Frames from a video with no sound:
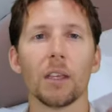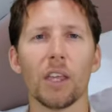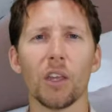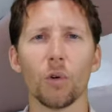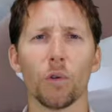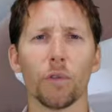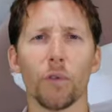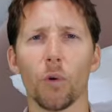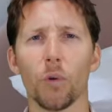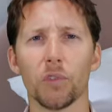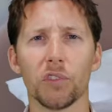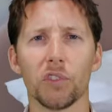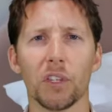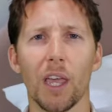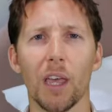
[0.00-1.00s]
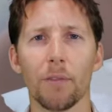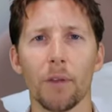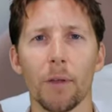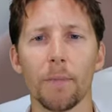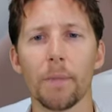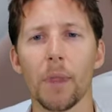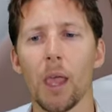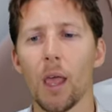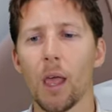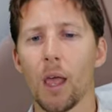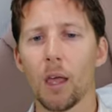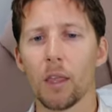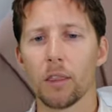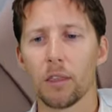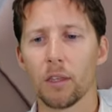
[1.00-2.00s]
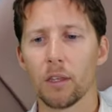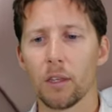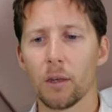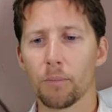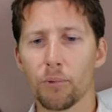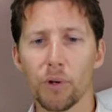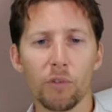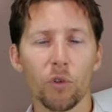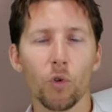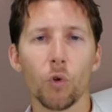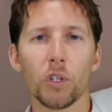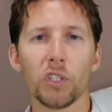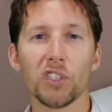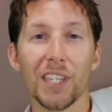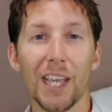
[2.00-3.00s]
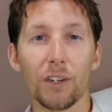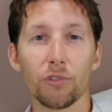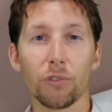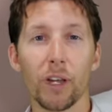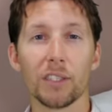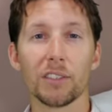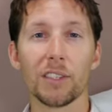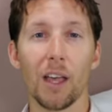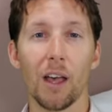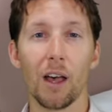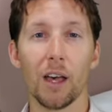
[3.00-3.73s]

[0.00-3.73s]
get your thoughts together. The pre-recorded soundtracks that